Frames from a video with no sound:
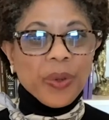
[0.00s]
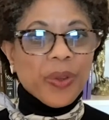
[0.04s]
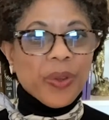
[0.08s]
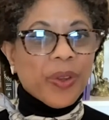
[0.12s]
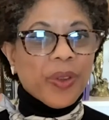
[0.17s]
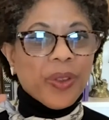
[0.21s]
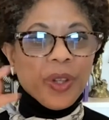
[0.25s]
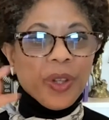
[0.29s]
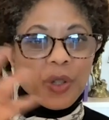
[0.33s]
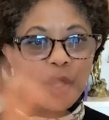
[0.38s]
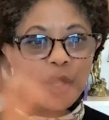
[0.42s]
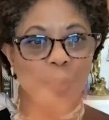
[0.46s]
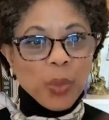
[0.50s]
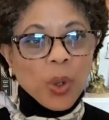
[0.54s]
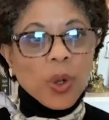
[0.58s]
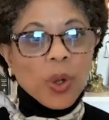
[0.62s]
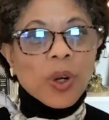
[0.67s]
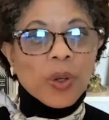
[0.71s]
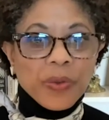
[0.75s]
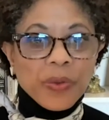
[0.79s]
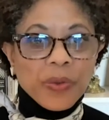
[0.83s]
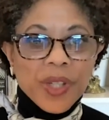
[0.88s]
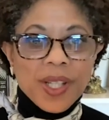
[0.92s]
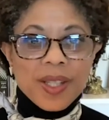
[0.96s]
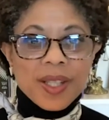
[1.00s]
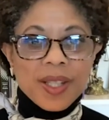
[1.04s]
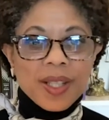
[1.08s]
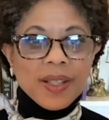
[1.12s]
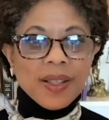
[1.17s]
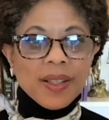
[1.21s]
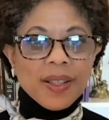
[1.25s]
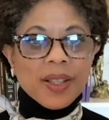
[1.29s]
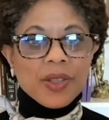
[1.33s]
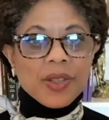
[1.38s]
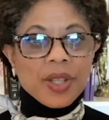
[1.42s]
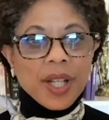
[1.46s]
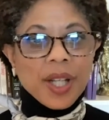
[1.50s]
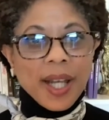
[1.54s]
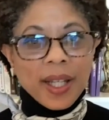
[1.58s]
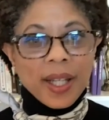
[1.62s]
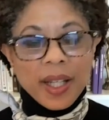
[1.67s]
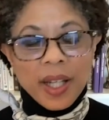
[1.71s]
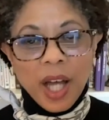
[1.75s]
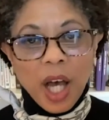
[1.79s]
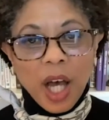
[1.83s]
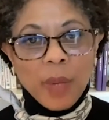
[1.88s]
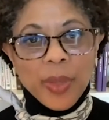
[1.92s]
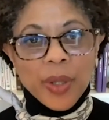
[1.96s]
there's a moral reason, there's an
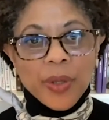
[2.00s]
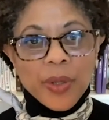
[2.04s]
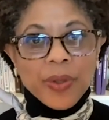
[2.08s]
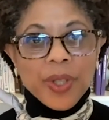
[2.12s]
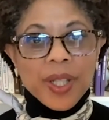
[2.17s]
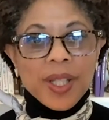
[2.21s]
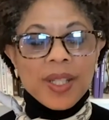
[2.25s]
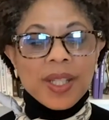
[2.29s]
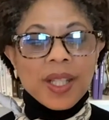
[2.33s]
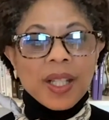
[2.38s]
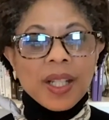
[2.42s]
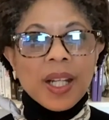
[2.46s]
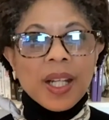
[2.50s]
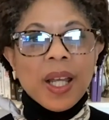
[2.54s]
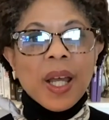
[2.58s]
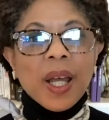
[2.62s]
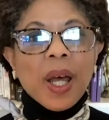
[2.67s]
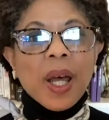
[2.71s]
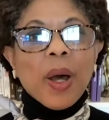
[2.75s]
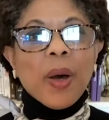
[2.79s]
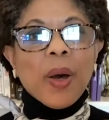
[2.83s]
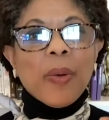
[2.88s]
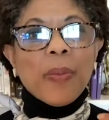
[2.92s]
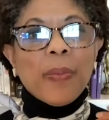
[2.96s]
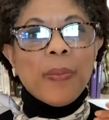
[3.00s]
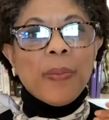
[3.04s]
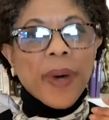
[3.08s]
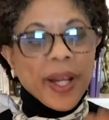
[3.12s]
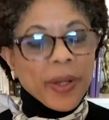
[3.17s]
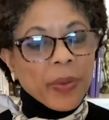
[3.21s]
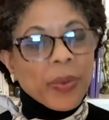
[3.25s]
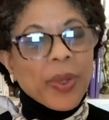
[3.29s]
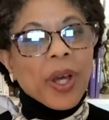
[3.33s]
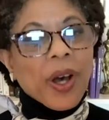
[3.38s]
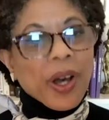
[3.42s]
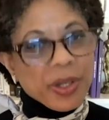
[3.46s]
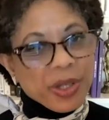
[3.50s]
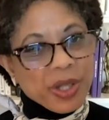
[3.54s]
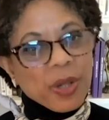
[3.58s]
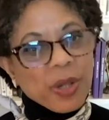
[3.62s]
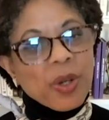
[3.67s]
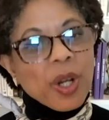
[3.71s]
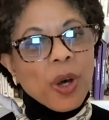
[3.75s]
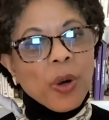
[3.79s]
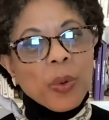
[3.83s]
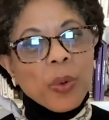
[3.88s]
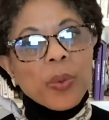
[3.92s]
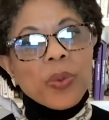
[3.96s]
economic reason, but we also
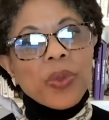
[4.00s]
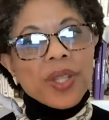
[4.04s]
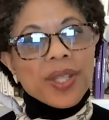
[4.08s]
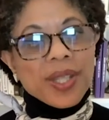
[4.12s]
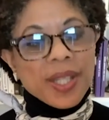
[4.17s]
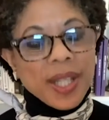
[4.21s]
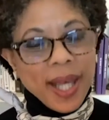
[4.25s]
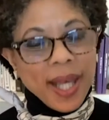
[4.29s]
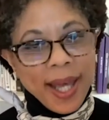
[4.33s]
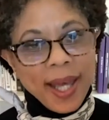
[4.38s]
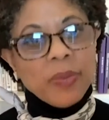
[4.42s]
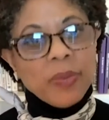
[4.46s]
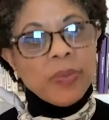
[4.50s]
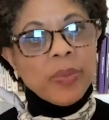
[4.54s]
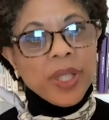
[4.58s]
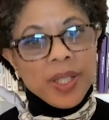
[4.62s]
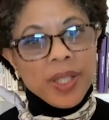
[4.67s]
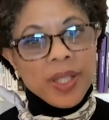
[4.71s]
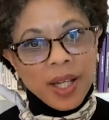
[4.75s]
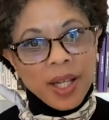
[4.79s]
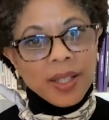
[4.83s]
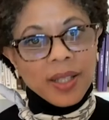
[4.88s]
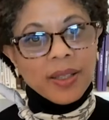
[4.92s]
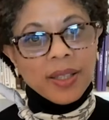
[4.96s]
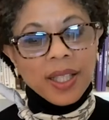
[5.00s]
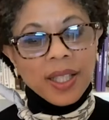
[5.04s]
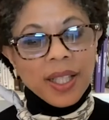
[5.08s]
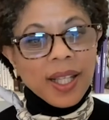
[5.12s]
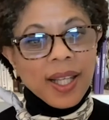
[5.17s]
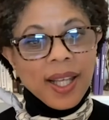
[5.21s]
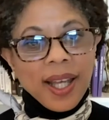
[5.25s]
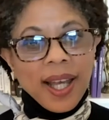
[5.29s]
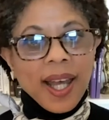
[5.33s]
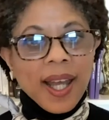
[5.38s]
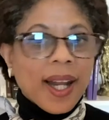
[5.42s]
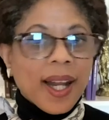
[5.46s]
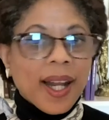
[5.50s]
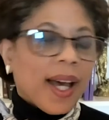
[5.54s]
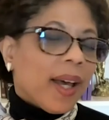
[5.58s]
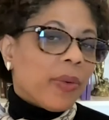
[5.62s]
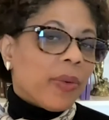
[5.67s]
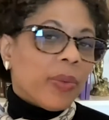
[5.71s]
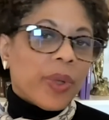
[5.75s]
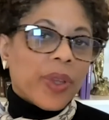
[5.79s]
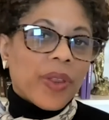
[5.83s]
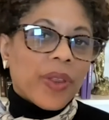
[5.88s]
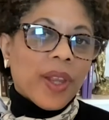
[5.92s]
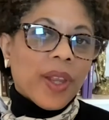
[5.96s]
know this can be done. And I
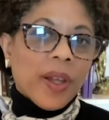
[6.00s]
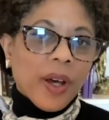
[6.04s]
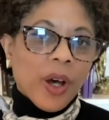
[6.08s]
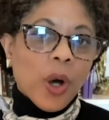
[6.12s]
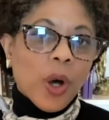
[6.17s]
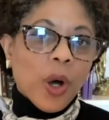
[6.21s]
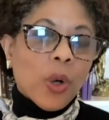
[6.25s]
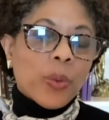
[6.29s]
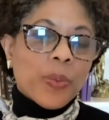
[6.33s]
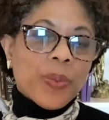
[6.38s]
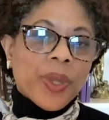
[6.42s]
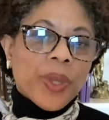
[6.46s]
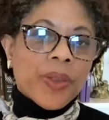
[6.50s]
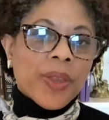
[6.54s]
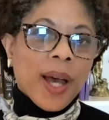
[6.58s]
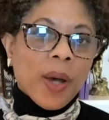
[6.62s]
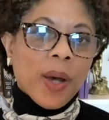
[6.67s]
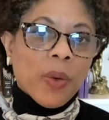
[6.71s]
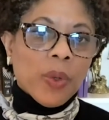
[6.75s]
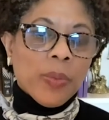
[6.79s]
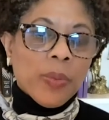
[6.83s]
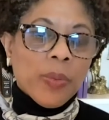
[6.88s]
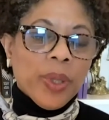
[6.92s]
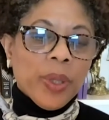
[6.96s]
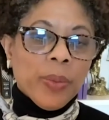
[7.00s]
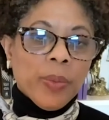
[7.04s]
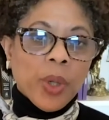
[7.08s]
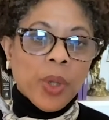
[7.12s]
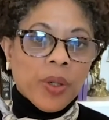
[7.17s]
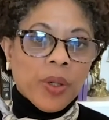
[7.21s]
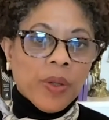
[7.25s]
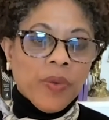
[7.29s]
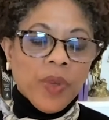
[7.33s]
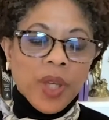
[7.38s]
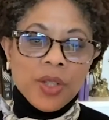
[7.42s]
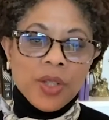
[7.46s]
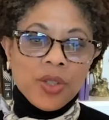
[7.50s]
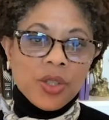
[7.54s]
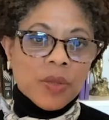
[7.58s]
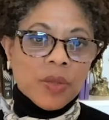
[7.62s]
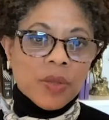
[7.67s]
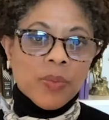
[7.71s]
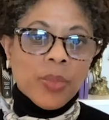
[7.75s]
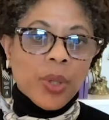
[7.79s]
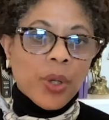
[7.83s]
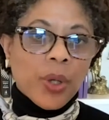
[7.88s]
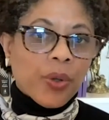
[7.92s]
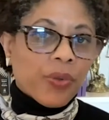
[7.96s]
would hope that that would be
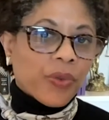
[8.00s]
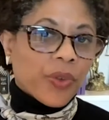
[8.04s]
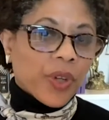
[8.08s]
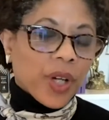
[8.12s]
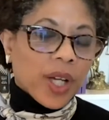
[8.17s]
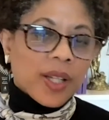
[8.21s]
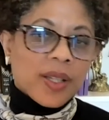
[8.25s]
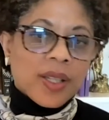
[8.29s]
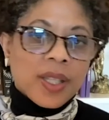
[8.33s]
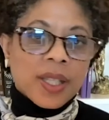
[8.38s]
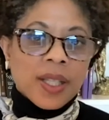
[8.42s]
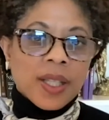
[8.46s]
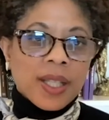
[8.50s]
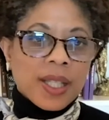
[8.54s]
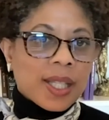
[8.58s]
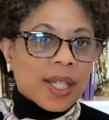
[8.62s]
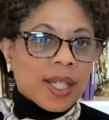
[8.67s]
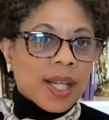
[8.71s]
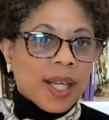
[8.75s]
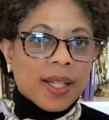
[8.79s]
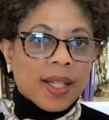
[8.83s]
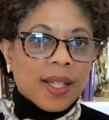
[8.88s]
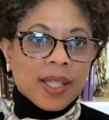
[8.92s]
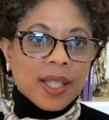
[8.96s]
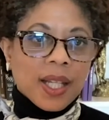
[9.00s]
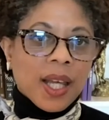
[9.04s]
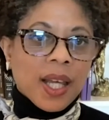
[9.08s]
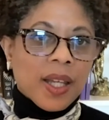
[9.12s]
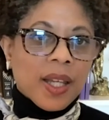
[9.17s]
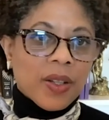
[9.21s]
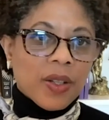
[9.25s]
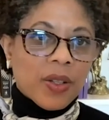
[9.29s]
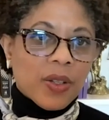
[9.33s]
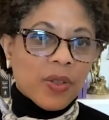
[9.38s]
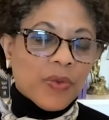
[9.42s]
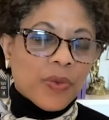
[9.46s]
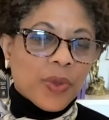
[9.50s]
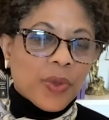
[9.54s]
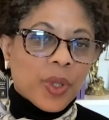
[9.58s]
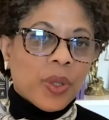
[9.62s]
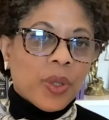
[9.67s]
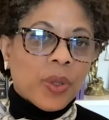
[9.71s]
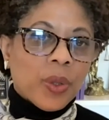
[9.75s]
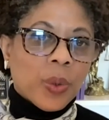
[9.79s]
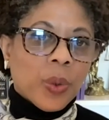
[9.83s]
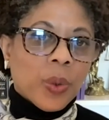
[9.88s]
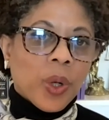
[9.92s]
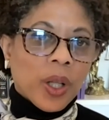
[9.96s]
motivation both for us in the States and for
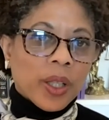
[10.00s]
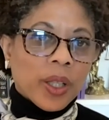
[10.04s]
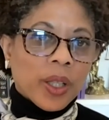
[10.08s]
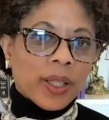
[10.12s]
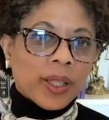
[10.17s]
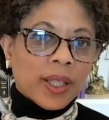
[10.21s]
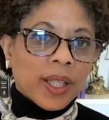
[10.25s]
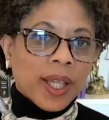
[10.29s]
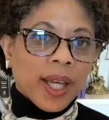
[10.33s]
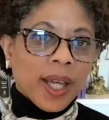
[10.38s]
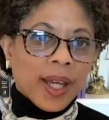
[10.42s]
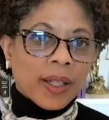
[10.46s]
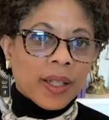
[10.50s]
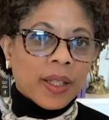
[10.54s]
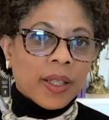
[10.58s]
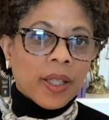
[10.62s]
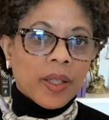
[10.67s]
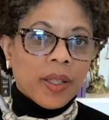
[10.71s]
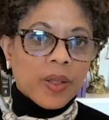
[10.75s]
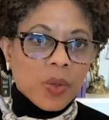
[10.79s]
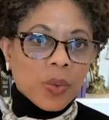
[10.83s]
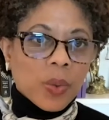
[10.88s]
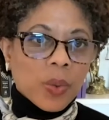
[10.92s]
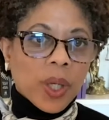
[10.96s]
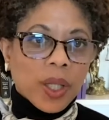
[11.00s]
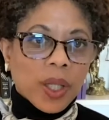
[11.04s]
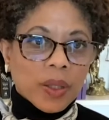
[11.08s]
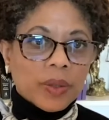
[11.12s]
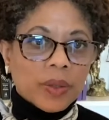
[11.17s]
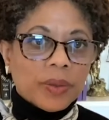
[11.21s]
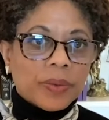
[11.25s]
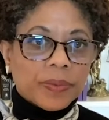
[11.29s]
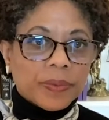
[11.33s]
you all in Canada as well.